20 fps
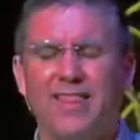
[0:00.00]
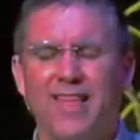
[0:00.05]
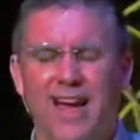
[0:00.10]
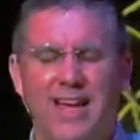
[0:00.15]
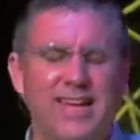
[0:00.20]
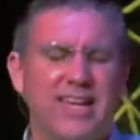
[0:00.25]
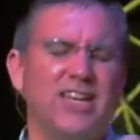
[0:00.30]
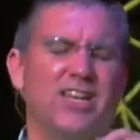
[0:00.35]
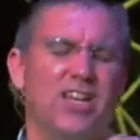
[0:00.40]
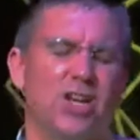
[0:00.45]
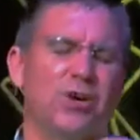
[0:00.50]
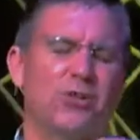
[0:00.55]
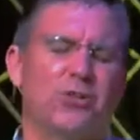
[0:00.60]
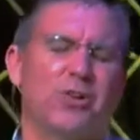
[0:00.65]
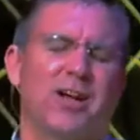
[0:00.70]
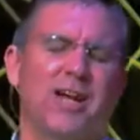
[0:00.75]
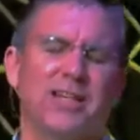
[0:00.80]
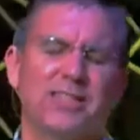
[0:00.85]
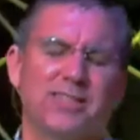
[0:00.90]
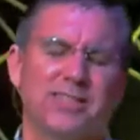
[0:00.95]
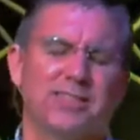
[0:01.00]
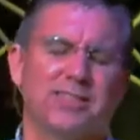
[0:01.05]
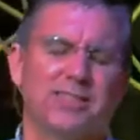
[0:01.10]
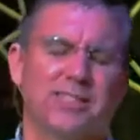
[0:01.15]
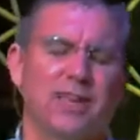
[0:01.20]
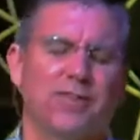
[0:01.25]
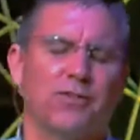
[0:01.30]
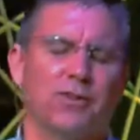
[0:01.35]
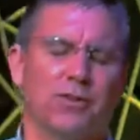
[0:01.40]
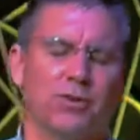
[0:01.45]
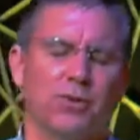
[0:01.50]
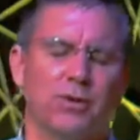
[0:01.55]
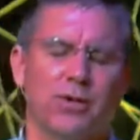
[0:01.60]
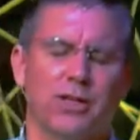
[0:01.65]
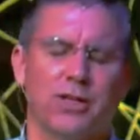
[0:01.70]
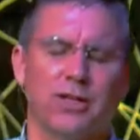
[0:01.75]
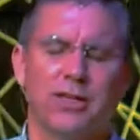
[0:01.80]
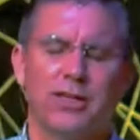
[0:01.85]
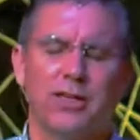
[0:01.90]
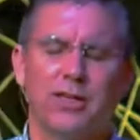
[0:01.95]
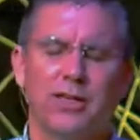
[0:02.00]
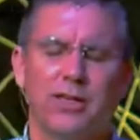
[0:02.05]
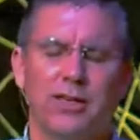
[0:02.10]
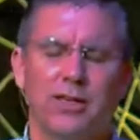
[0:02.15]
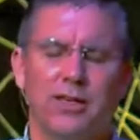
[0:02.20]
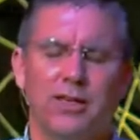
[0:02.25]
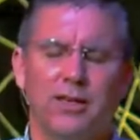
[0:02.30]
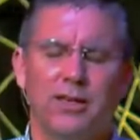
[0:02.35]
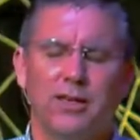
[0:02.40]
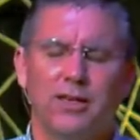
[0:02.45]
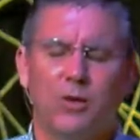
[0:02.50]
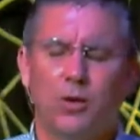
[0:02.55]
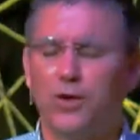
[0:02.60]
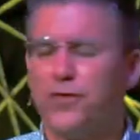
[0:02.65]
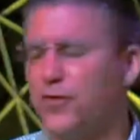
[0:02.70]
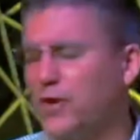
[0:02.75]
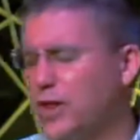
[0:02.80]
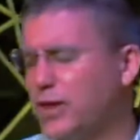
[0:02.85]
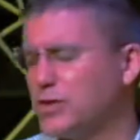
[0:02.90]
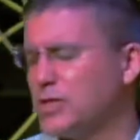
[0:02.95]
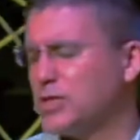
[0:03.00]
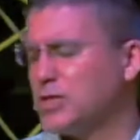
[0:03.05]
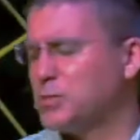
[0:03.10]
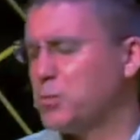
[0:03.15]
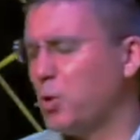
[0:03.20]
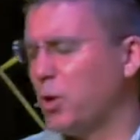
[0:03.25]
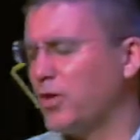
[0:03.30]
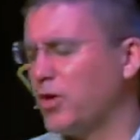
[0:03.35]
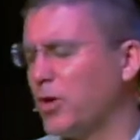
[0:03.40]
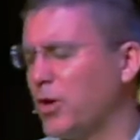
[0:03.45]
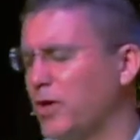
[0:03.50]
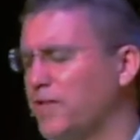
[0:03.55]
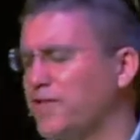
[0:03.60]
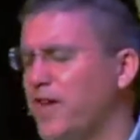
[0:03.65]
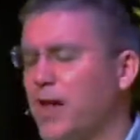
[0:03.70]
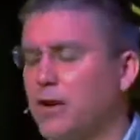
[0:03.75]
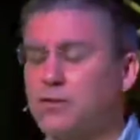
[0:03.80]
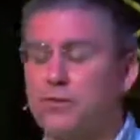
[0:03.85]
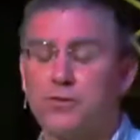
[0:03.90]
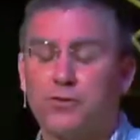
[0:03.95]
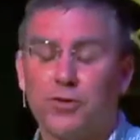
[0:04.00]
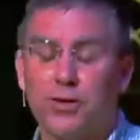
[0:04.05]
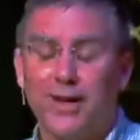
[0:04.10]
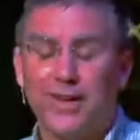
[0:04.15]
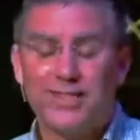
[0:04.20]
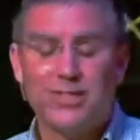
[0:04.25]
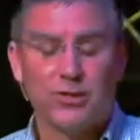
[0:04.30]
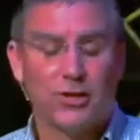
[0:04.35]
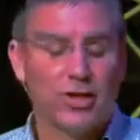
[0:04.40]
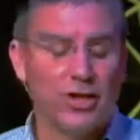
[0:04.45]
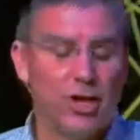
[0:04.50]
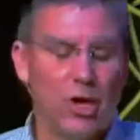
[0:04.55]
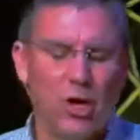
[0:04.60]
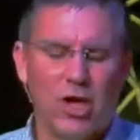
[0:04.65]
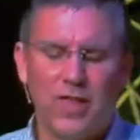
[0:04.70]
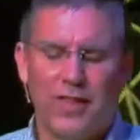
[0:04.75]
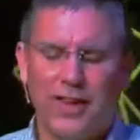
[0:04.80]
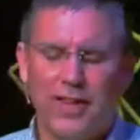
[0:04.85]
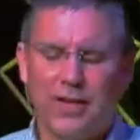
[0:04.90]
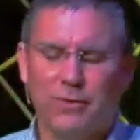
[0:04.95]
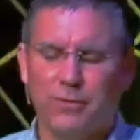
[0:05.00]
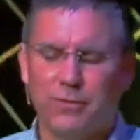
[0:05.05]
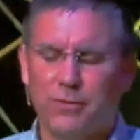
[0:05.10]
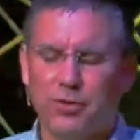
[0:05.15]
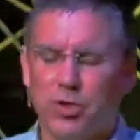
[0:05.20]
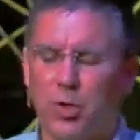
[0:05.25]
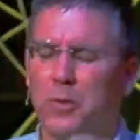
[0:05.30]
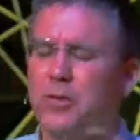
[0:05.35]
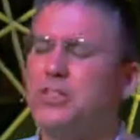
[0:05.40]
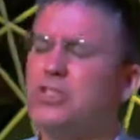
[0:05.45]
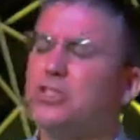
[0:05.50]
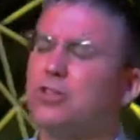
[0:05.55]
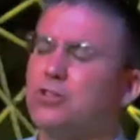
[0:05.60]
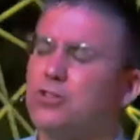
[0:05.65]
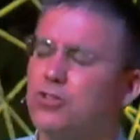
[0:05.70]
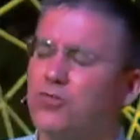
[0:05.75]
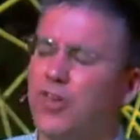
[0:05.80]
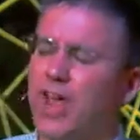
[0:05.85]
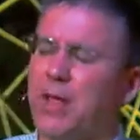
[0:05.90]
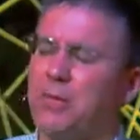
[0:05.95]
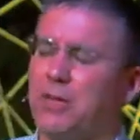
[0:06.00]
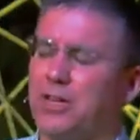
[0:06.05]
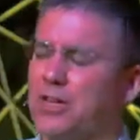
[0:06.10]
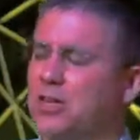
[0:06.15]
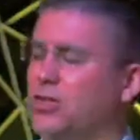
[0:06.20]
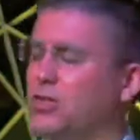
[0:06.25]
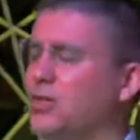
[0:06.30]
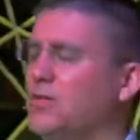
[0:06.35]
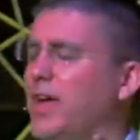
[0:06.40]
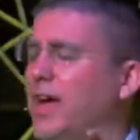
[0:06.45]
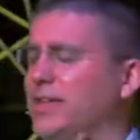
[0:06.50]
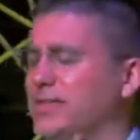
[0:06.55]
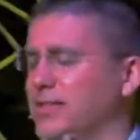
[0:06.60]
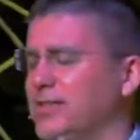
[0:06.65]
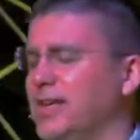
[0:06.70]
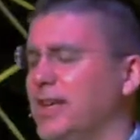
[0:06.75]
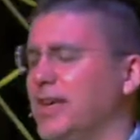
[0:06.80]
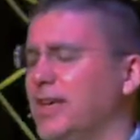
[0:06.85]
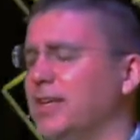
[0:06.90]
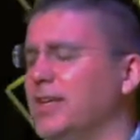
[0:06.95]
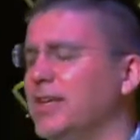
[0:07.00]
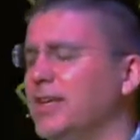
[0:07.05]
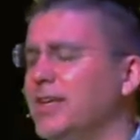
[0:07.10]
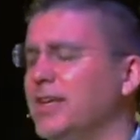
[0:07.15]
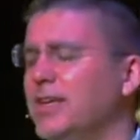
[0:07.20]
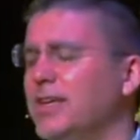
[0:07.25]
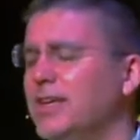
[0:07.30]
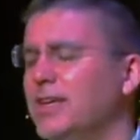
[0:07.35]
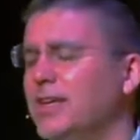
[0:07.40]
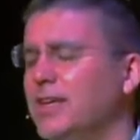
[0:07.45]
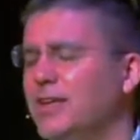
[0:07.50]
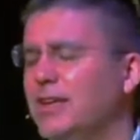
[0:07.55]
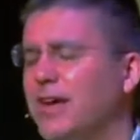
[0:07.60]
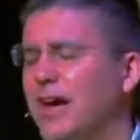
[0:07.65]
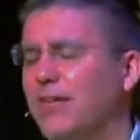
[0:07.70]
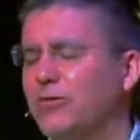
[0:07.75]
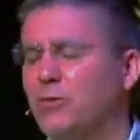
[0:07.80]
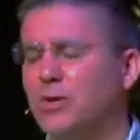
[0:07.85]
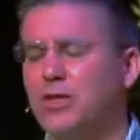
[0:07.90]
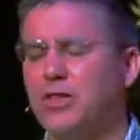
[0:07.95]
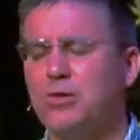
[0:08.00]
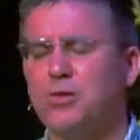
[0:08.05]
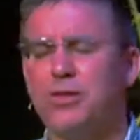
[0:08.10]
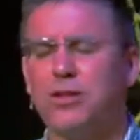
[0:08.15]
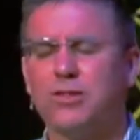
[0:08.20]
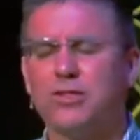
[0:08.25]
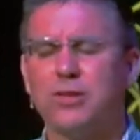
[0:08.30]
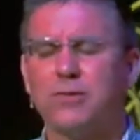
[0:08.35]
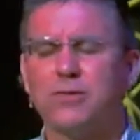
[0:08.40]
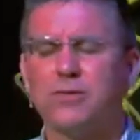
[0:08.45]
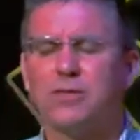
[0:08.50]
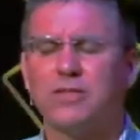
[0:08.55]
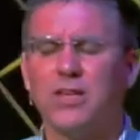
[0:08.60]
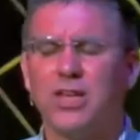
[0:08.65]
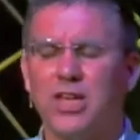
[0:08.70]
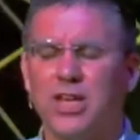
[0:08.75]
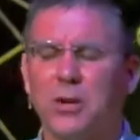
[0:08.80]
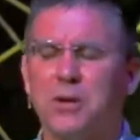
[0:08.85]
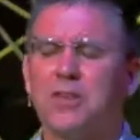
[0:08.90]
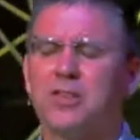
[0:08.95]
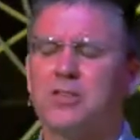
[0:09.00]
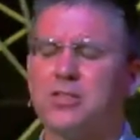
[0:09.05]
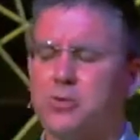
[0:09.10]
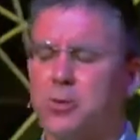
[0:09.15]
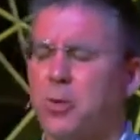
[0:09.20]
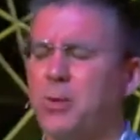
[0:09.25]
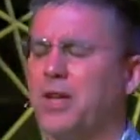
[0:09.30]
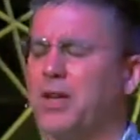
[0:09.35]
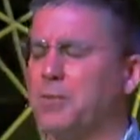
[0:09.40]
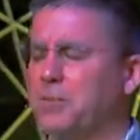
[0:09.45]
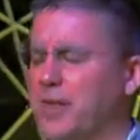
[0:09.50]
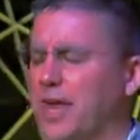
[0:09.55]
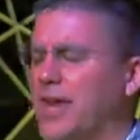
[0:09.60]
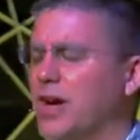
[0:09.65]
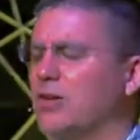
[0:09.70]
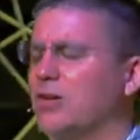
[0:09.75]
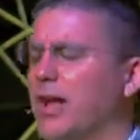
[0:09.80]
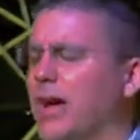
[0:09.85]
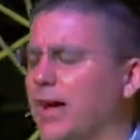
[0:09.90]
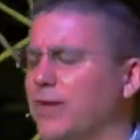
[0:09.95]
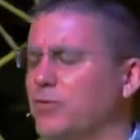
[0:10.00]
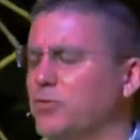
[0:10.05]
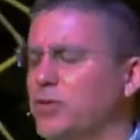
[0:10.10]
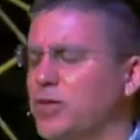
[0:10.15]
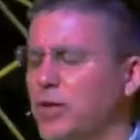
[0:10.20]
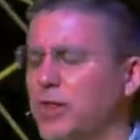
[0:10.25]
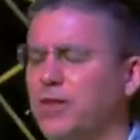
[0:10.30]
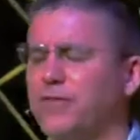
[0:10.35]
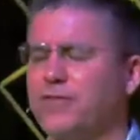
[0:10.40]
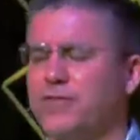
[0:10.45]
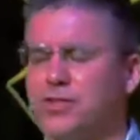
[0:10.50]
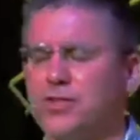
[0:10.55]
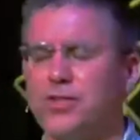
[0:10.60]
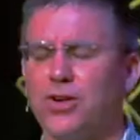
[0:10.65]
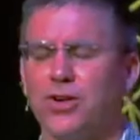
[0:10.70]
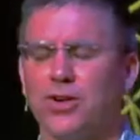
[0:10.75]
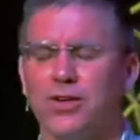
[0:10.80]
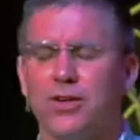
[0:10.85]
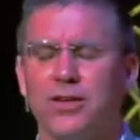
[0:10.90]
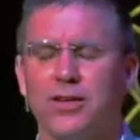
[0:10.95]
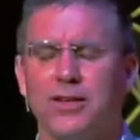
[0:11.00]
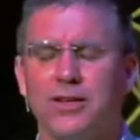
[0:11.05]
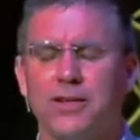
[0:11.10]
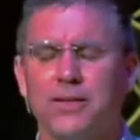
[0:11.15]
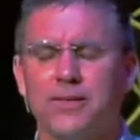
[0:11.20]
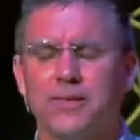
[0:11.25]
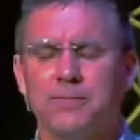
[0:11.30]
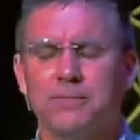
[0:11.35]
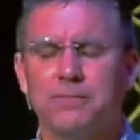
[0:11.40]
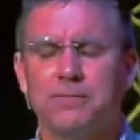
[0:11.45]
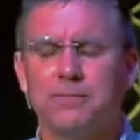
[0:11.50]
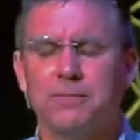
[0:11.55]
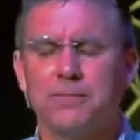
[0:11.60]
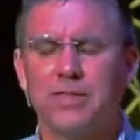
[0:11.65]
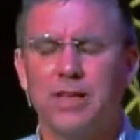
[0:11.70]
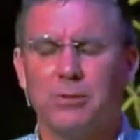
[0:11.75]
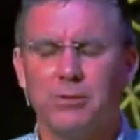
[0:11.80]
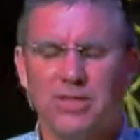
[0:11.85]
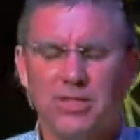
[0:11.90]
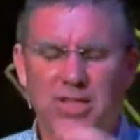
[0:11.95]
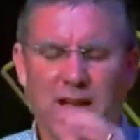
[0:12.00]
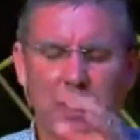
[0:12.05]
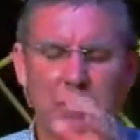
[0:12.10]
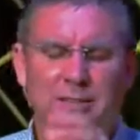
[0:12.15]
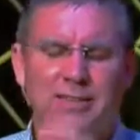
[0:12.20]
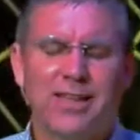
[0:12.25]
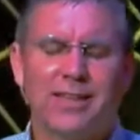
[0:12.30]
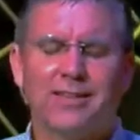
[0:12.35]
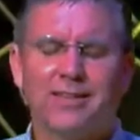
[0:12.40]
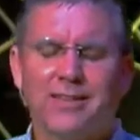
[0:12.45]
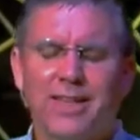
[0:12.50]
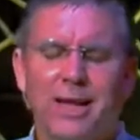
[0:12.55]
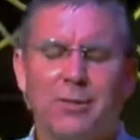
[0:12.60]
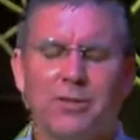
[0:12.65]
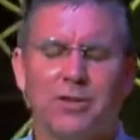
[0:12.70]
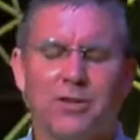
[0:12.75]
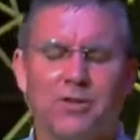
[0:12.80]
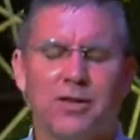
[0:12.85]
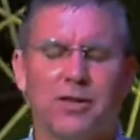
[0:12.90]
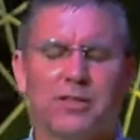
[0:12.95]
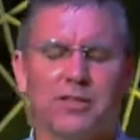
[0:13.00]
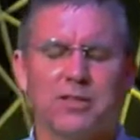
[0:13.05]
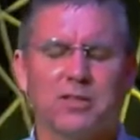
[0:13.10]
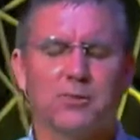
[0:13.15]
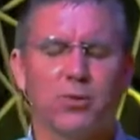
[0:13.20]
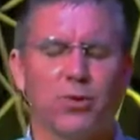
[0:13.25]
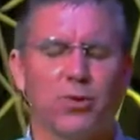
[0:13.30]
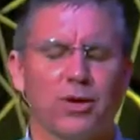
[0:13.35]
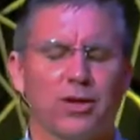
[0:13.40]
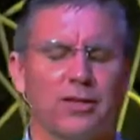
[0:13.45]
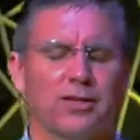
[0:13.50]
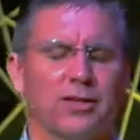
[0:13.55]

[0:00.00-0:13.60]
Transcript: I need to know Christ as Savior and Lord. Lord, for others this morning, they're already followers of Christ, already know you. They need to join this church family. They need to do that today after we get through with our service and say, you know what, this is where we need to plan our lives. We know that for certain. And they would stop and take the time to do that this morning.